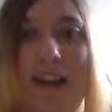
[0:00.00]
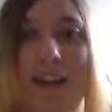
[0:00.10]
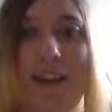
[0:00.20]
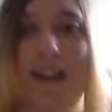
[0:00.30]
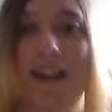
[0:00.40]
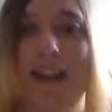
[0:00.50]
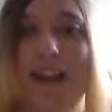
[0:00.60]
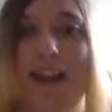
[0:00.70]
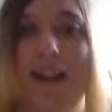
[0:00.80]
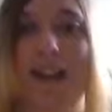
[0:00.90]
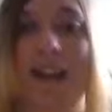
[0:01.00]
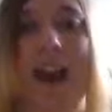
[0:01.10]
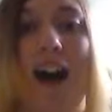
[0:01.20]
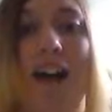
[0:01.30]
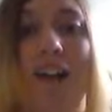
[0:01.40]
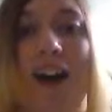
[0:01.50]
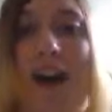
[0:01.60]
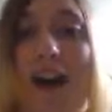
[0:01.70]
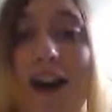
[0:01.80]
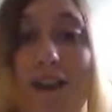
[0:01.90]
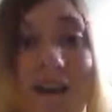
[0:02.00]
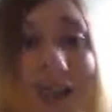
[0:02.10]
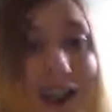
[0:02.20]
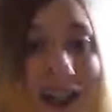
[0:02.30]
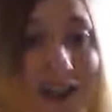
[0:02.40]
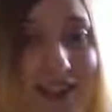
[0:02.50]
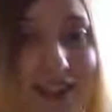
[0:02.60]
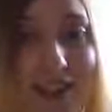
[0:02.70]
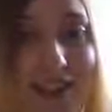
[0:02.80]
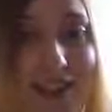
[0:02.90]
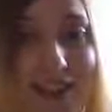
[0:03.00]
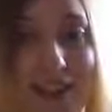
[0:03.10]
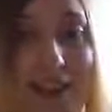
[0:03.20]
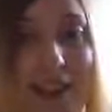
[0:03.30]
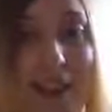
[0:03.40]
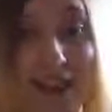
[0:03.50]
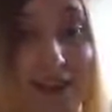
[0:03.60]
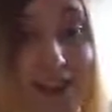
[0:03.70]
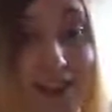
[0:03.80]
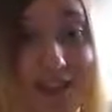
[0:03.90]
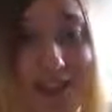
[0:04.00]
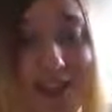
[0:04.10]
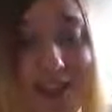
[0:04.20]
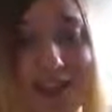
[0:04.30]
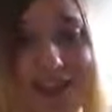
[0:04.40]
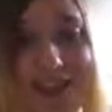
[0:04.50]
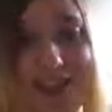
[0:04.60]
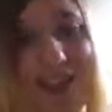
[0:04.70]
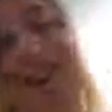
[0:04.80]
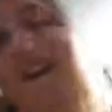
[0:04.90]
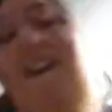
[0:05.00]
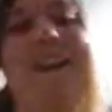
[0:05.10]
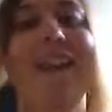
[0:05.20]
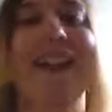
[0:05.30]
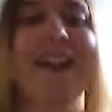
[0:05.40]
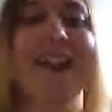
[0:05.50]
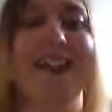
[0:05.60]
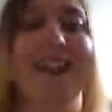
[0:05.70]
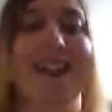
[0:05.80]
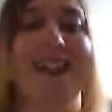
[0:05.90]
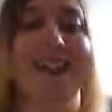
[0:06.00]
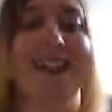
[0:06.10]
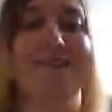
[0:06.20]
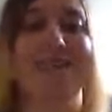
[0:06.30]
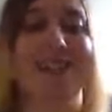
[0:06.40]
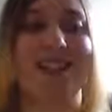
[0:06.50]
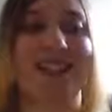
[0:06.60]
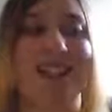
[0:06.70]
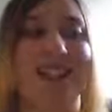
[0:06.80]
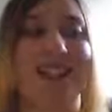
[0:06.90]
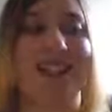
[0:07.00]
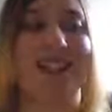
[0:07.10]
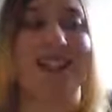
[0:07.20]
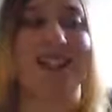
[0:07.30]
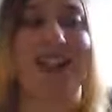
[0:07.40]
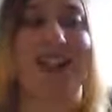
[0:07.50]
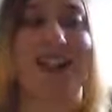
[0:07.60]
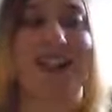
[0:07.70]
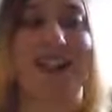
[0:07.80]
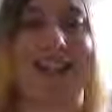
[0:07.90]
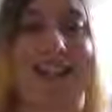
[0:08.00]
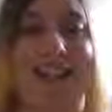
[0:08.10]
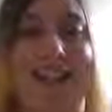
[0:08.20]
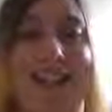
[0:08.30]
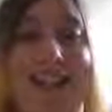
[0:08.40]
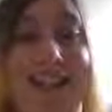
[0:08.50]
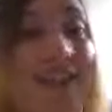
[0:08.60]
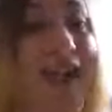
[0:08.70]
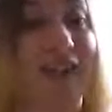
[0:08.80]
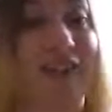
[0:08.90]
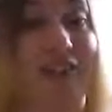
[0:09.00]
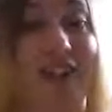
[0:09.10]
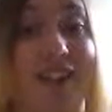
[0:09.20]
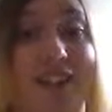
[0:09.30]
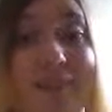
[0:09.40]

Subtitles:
And when I went to calculate the IVs, which are the individual values, it basically said it's inaccurate.